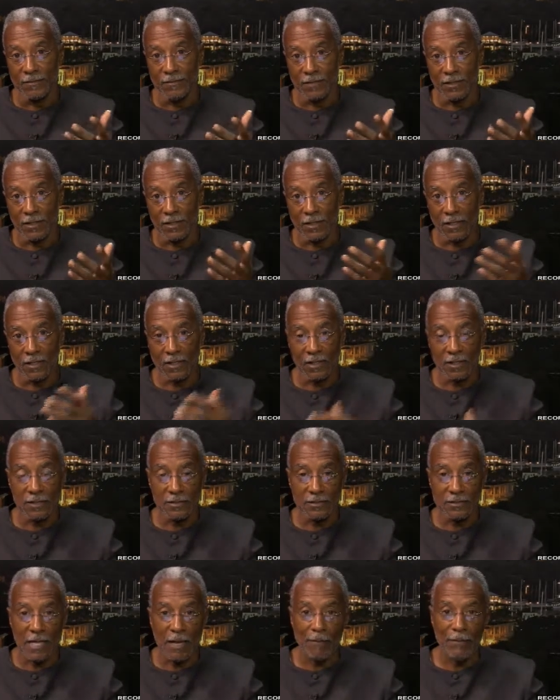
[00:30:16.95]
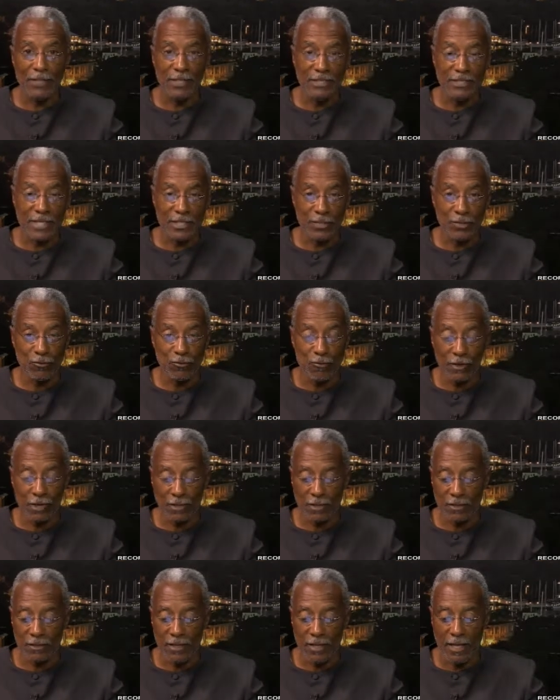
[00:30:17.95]
uh, topics that you want
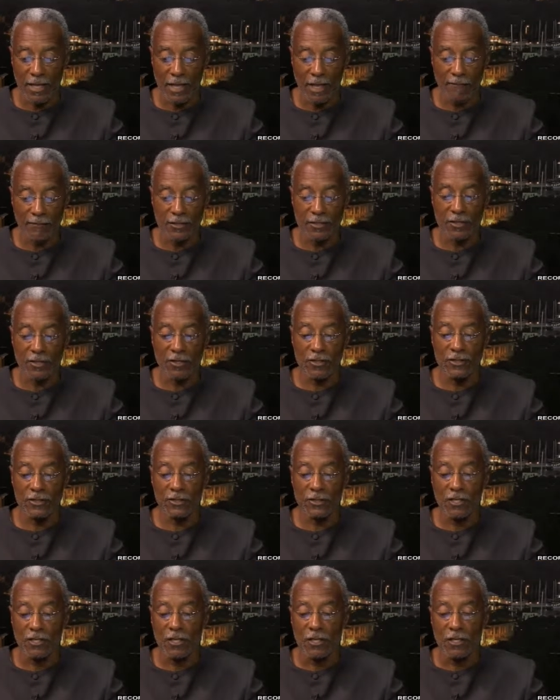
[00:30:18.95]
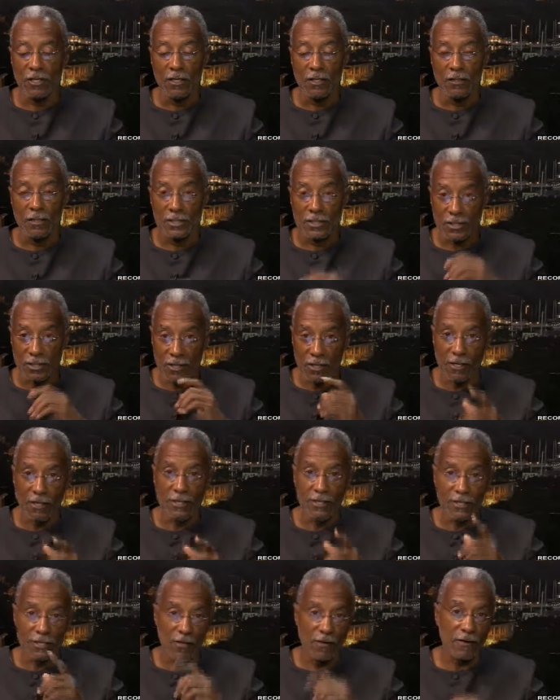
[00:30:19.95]
to have discussed,
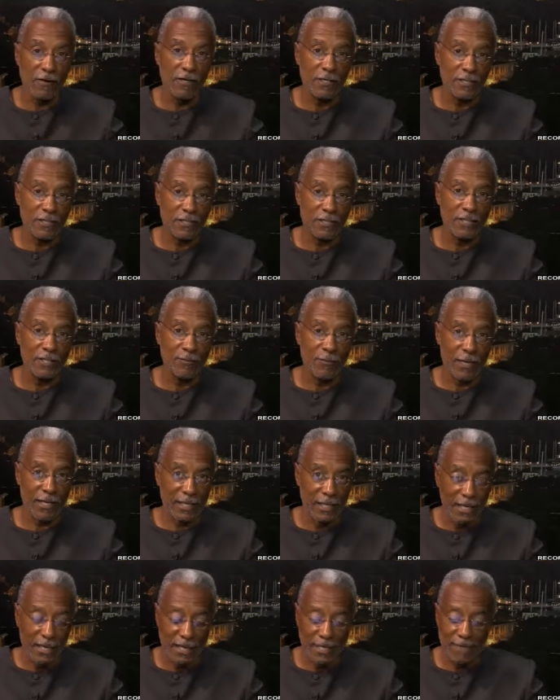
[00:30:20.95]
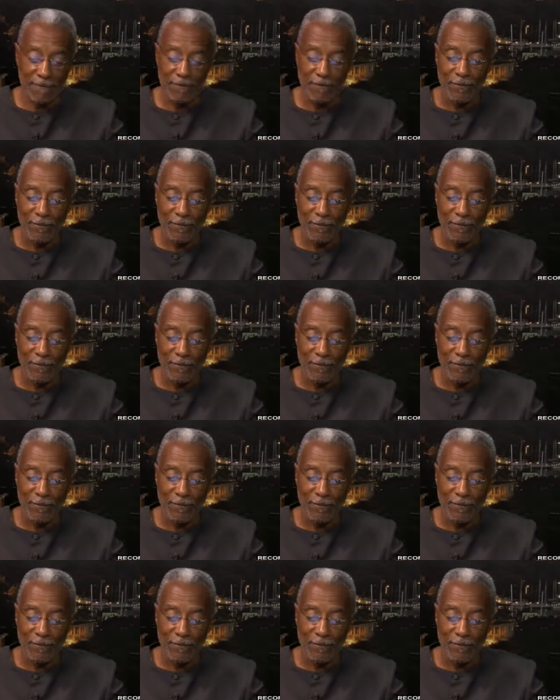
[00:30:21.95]
discussed on Spotlight.